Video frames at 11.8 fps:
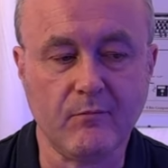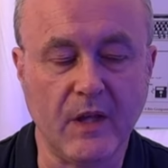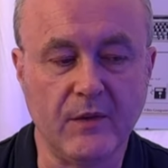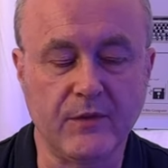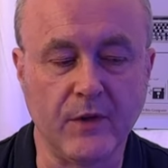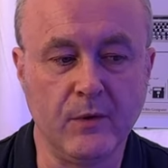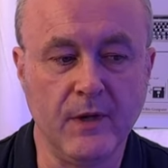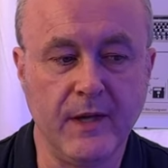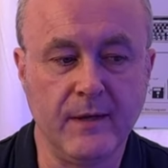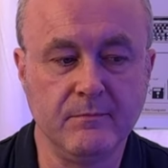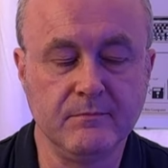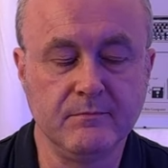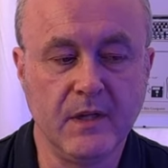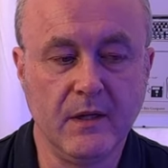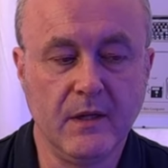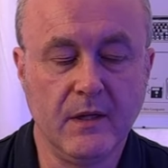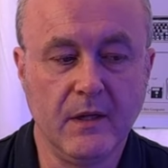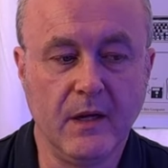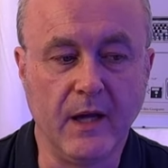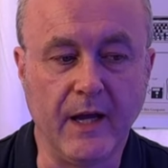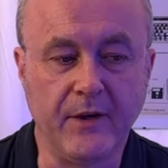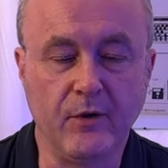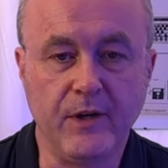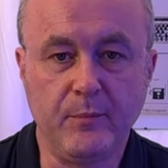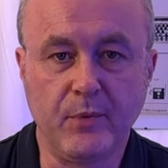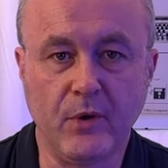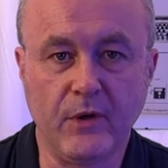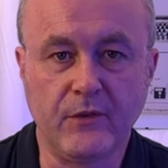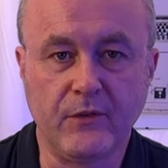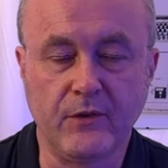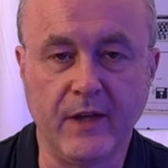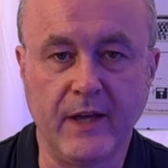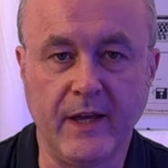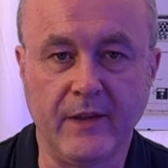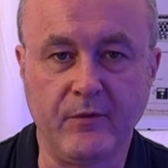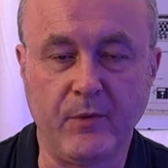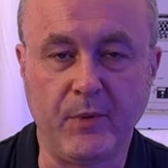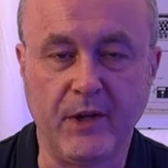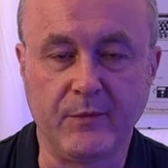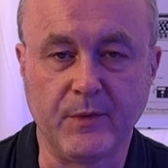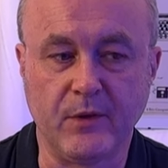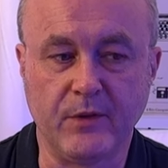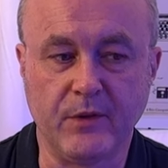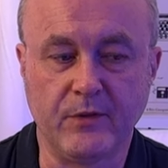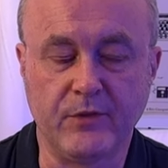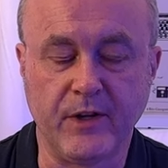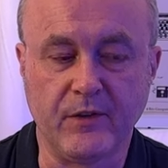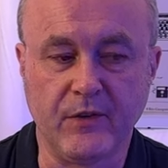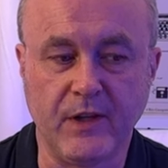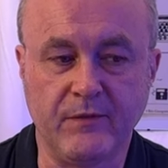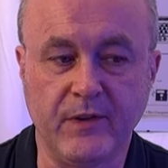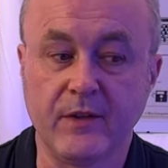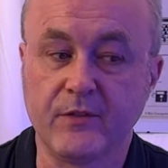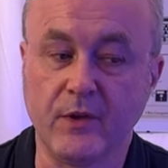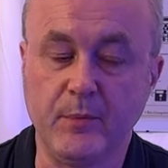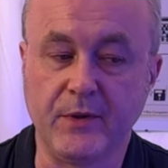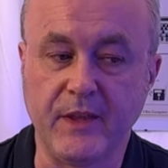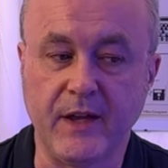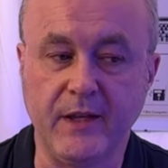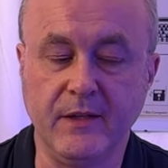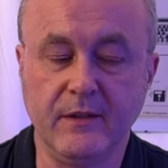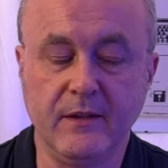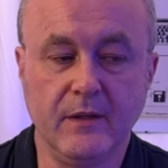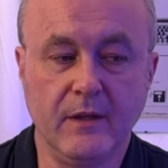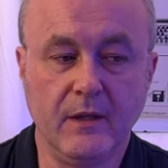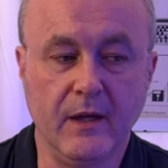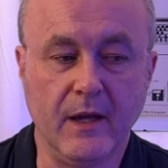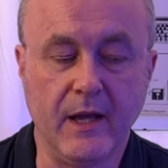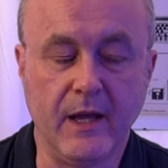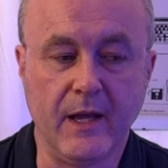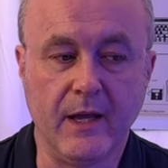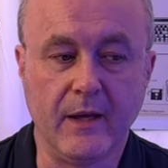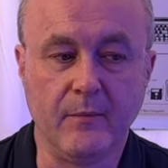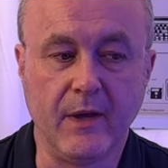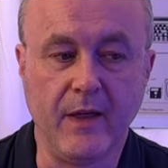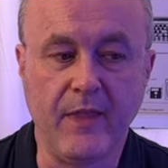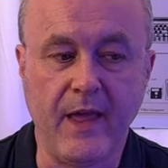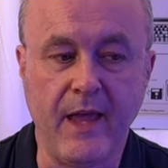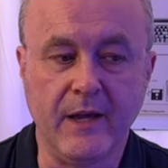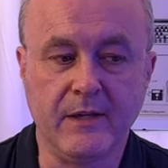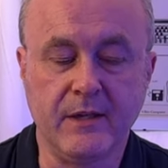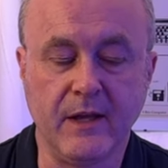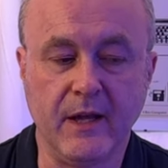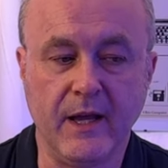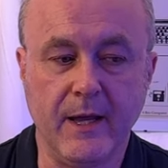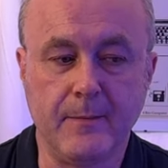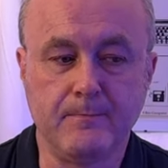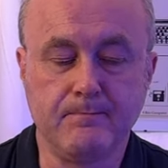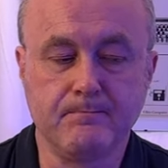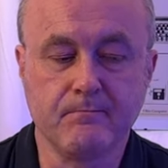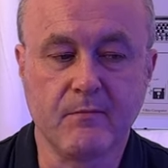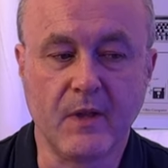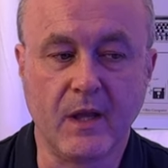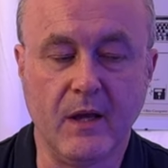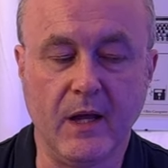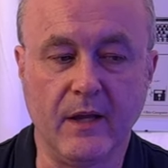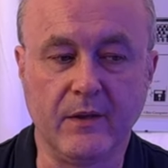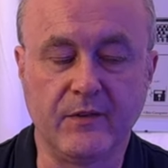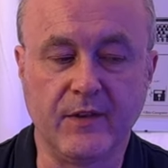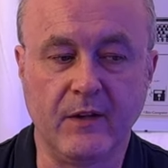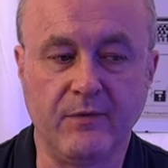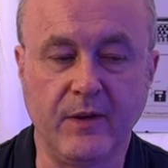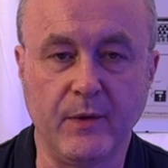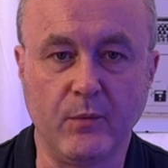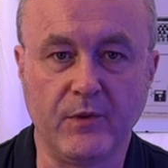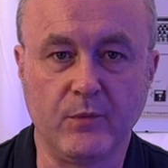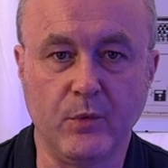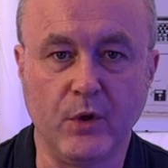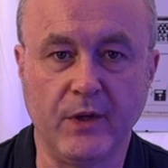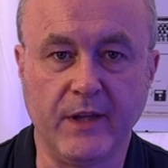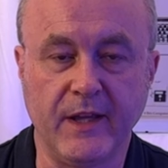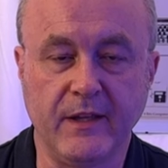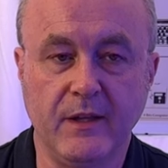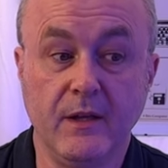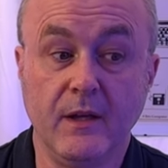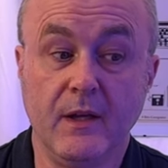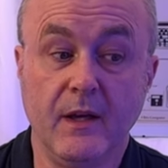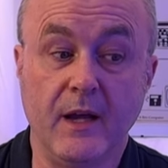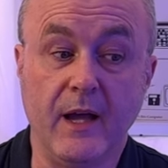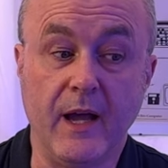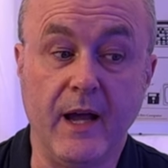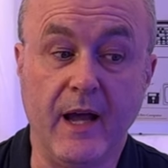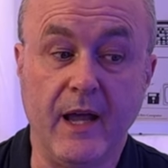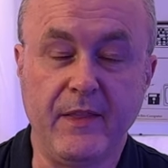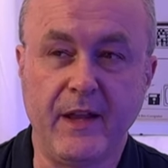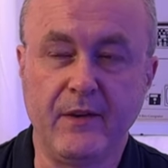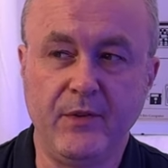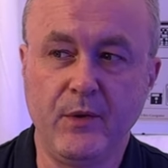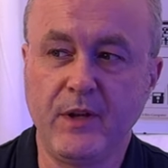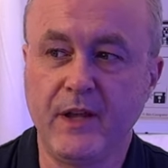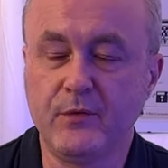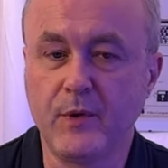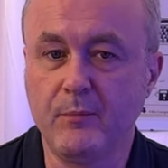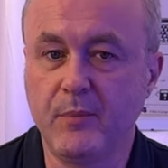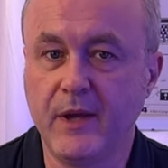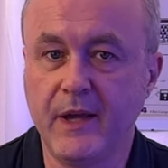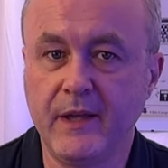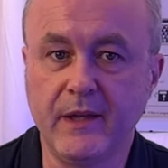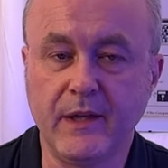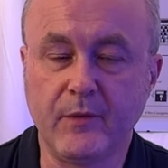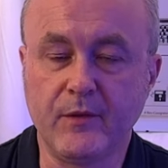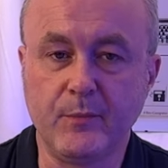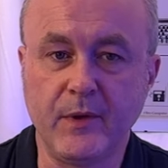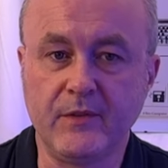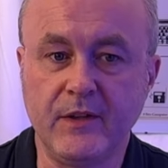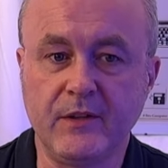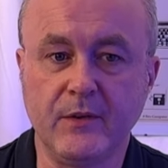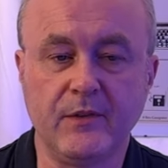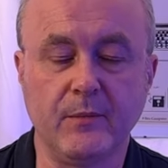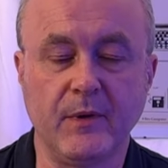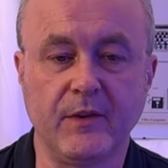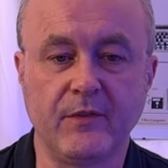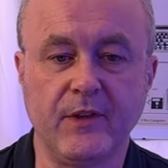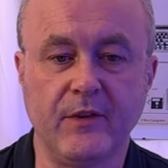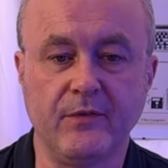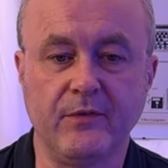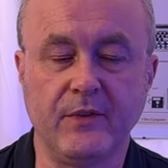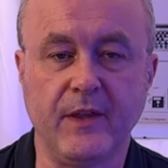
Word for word: So um, I'd already bought uh, the replacement octal transceiver, so I put that in, um, and then um, I still found it wasn't working. And then a few days went by, and I was busy doing some other stuff.